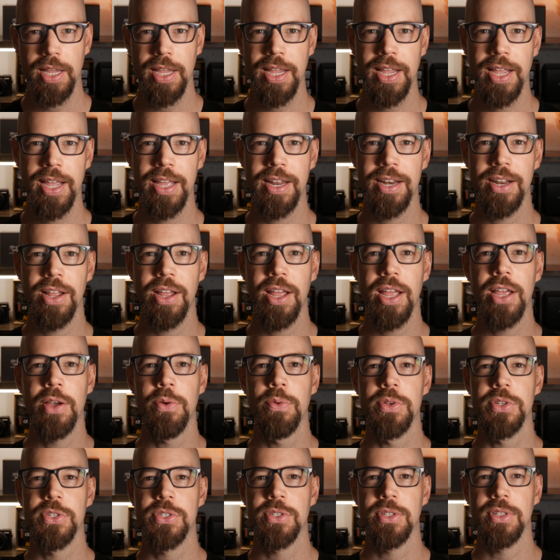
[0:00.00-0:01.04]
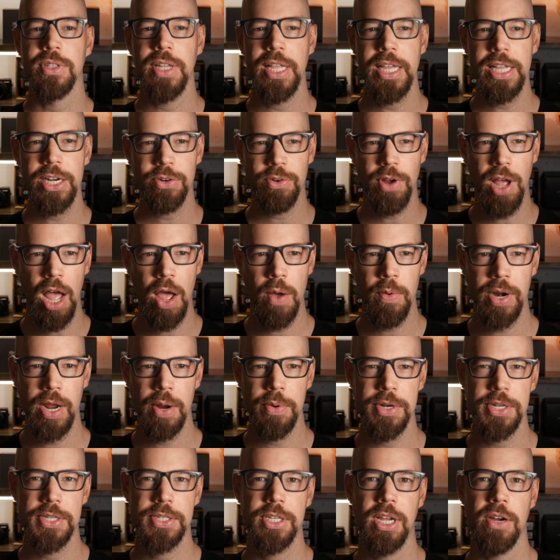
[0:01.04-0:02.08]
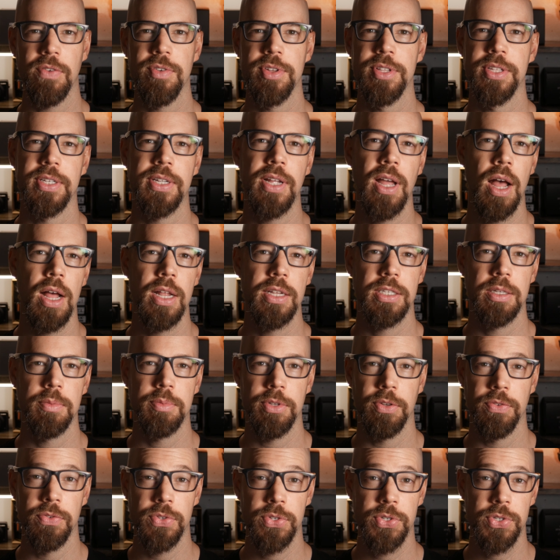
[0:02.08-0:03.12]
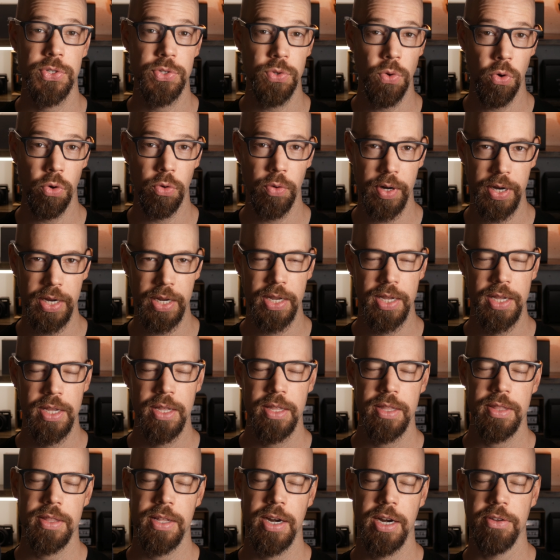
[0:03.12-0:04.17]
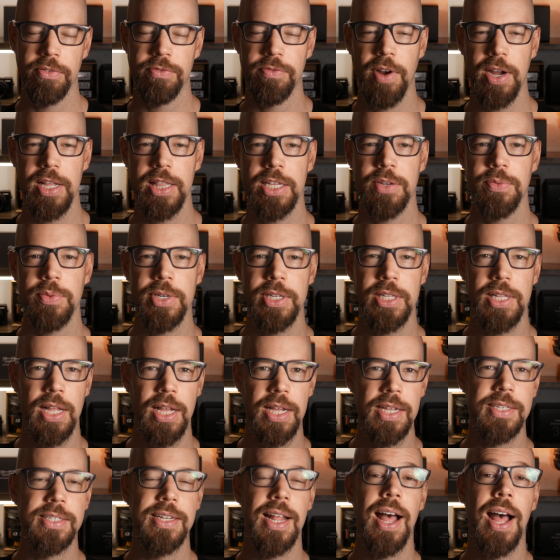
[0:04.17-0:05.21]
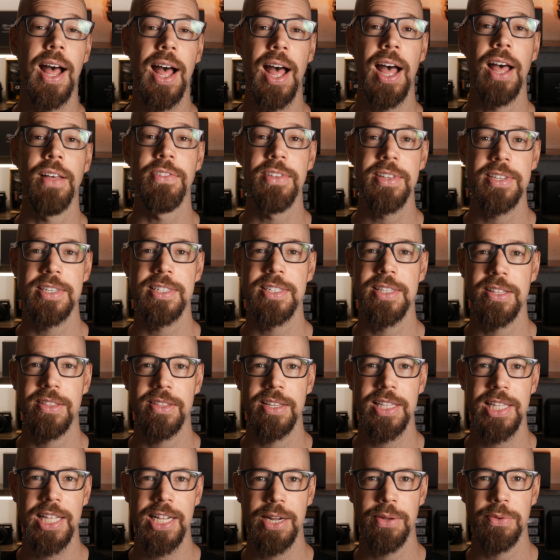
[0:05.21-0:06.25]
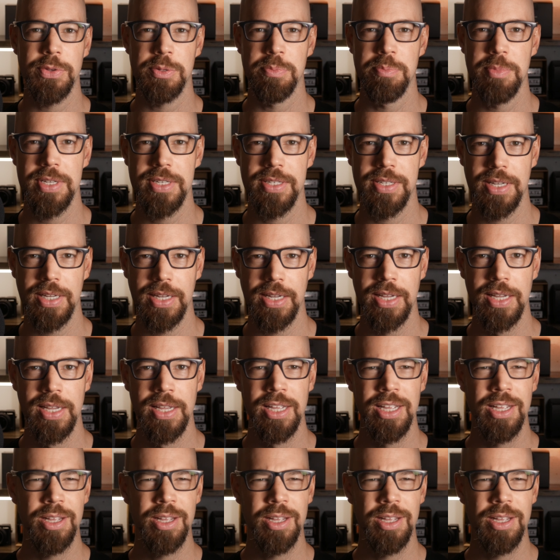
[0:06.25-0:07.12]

And it was later on when I discovered the concept of story that I finally realized, this is the thing that I was missing.